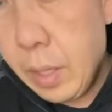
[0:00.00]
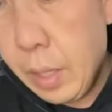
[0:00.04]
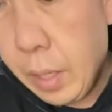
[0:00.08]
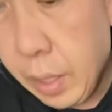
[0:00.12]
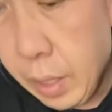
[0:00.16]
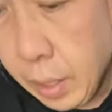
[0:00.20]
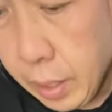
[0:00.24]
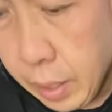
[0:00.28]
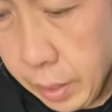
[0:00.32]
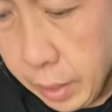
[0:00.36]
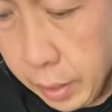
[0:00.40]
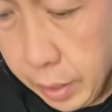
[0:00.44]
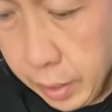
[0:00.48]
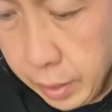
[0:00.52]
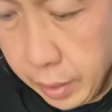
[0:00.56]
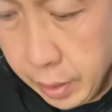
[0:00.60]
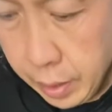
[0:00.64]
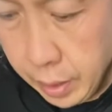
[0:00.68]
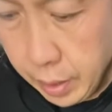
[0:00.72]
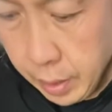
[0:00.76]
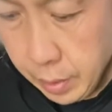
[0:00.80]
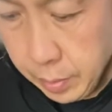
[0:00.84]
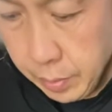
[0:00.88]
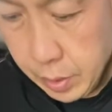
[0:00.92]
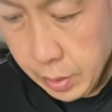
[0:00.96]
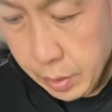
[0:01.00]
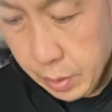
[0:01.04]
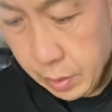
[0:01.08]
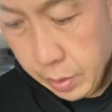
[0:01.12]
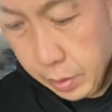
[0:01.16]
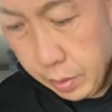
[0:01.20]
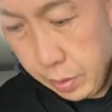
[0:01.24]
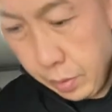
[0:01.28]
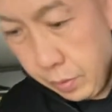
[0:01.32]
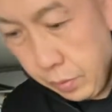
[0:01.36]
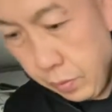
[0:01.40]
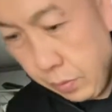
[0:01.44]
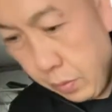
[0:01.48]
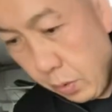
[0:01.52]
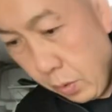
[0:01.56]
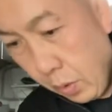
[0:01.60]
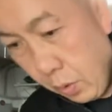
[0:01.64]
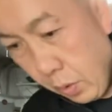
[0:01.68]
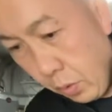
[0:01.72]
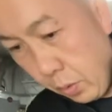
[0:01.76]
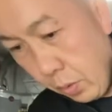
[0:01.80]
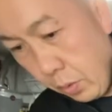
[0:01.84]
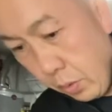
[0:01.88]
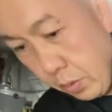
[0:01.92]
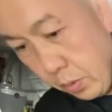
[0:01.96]
I am just looking for
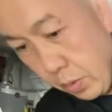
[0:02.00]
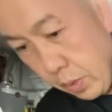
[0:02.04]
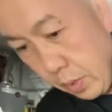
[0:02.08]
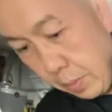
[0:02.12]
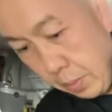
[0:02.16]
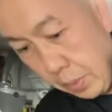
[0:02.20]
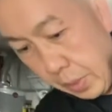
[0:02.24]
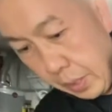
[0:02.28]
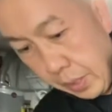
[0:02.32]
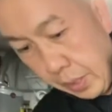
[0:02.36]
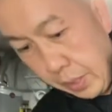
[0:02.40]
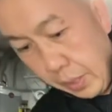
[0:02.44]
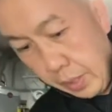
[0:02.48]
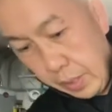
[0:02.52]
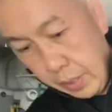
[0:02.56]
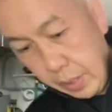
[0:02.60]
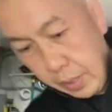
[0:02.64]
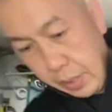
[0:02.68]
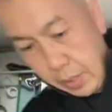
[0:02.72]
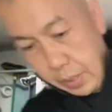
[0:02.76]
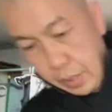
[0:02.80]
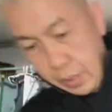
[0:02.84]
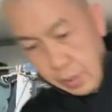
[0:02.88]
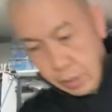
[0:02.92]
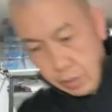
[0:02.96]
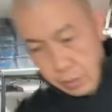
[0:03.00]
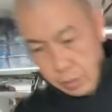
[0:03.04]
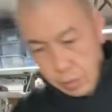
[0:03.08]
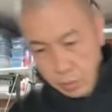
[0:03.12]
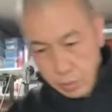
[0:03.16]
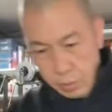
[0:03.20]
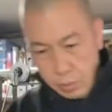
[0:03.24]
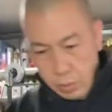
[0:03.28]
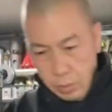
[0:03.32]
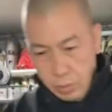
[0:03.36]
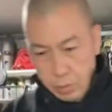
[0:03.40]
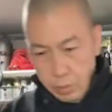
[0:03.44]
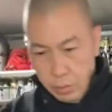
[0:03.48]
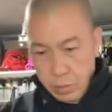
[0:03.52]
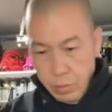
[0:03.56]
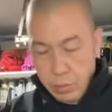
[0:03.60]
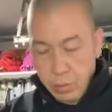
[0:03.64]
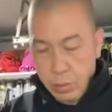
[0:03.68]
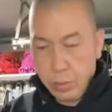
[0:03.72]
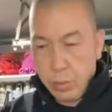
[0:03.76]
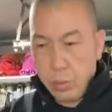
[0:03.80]
holes to plug these into.